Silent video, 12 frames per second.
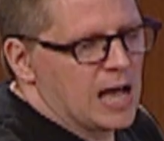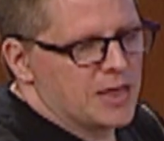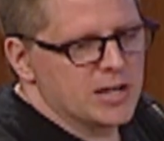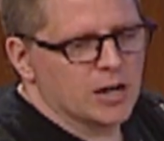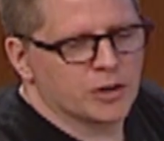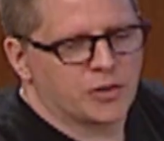
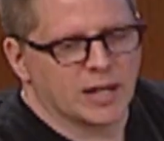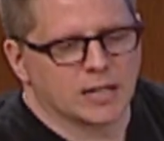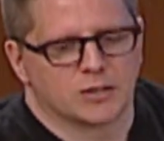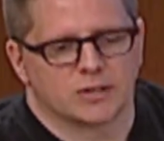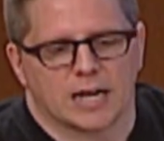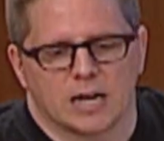The other thing
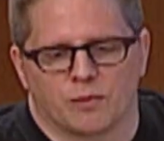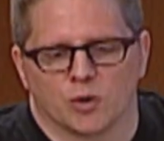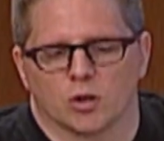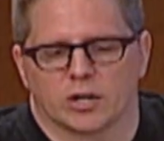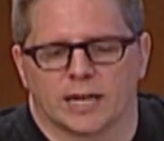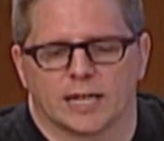is that if you're
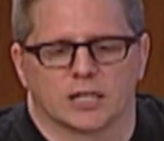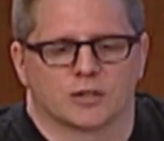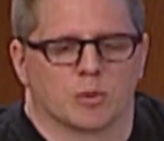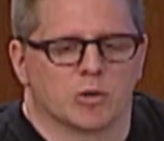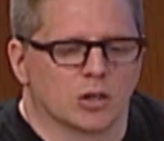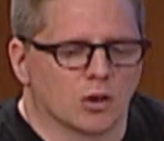looking at this
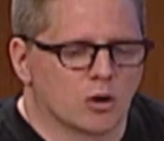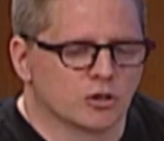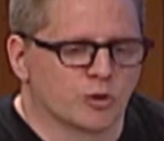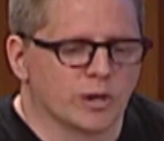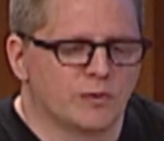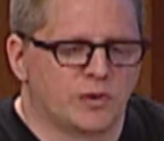from a large
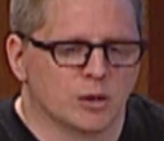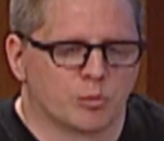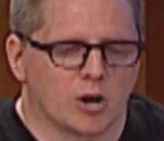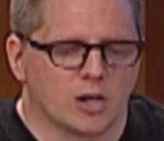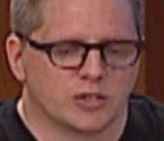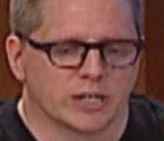greenfield
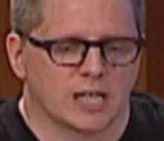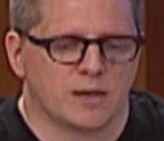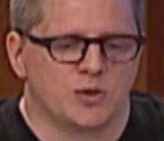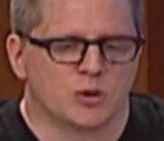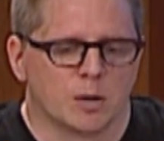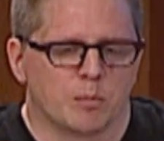project,
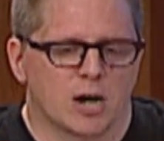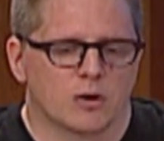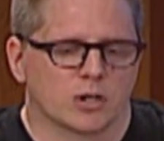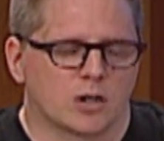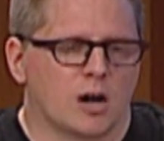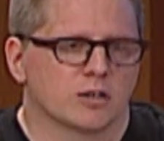if you compare
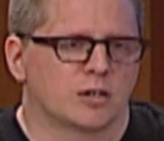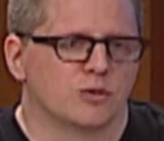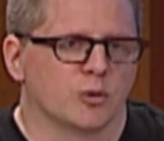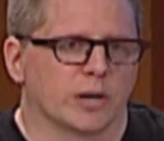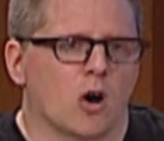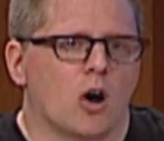the cost of
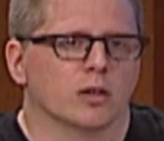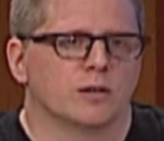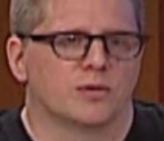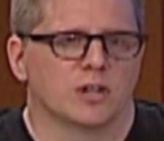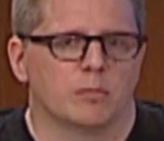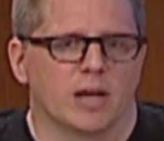doing all
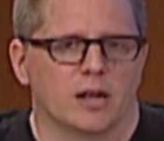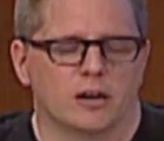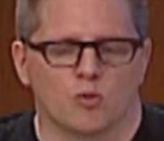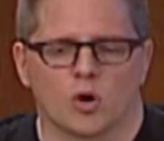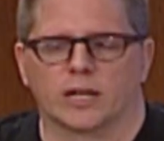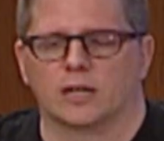InfiniBand
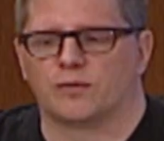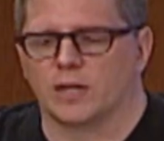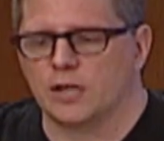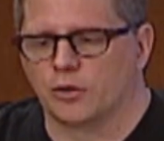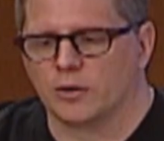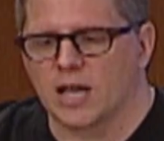and running
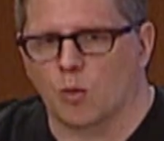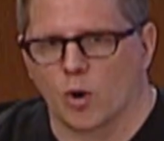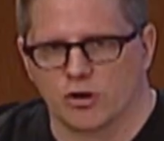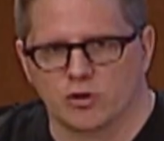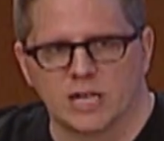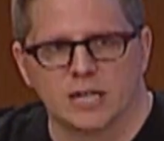Ethernet where
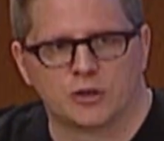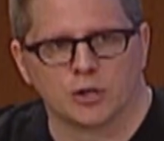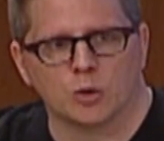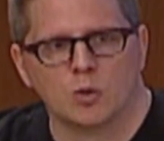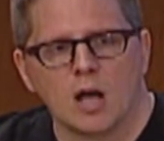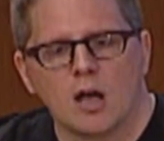you need
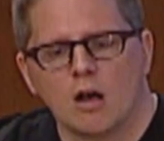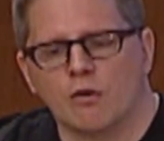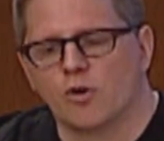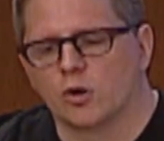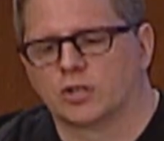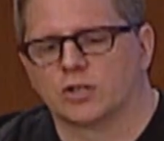to
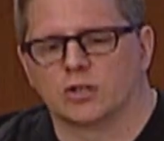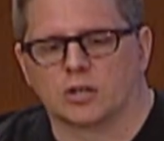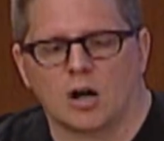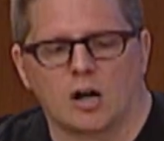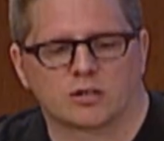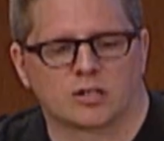versus the
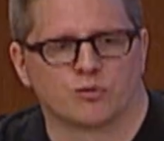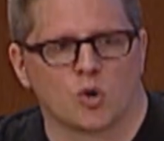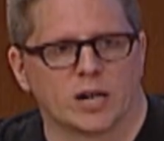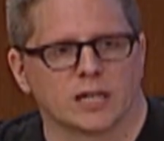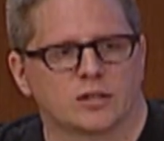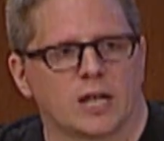cost of
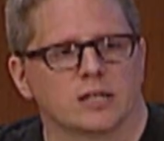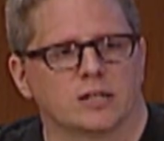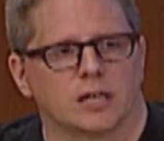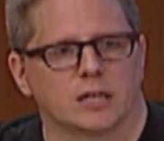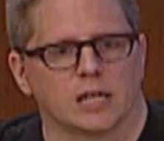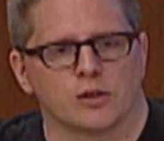running 10
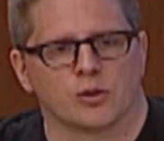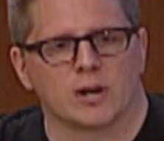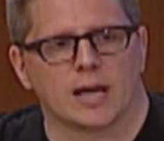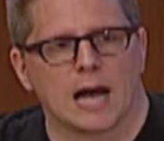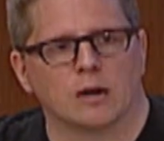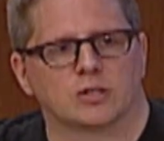gig
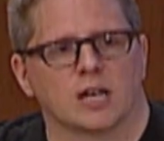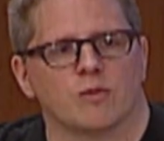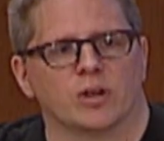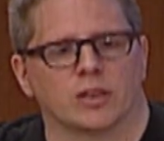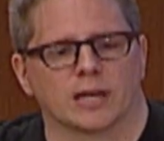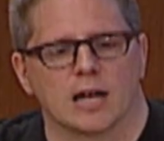Ethernet out to
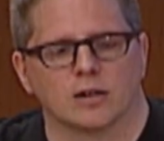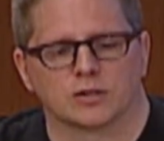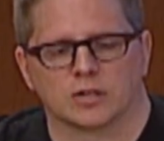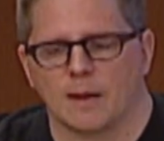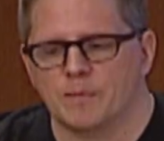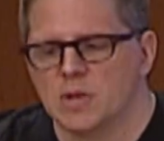everything else,